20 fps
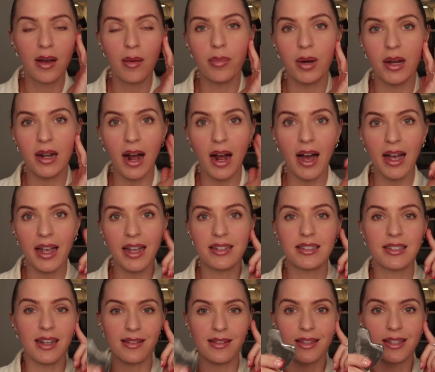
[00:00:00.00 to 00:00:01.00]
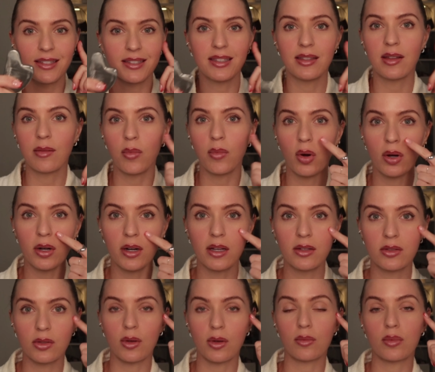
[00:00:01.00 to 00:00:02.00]
But I had done this in the morning,
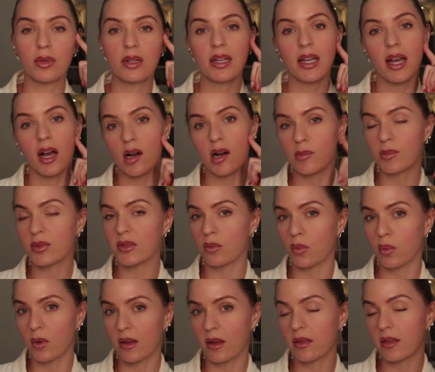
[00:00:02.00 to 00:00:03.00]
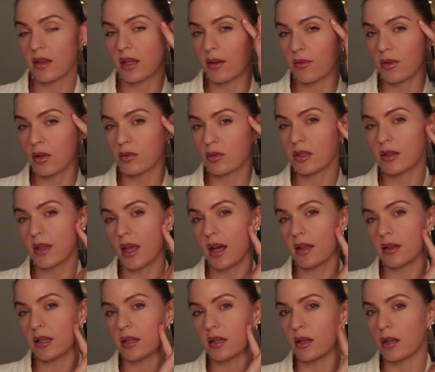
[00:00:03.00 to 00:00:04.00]
so it really helps with give you
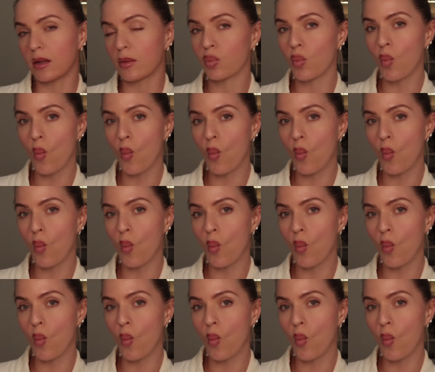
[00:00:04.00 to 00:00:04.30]
that little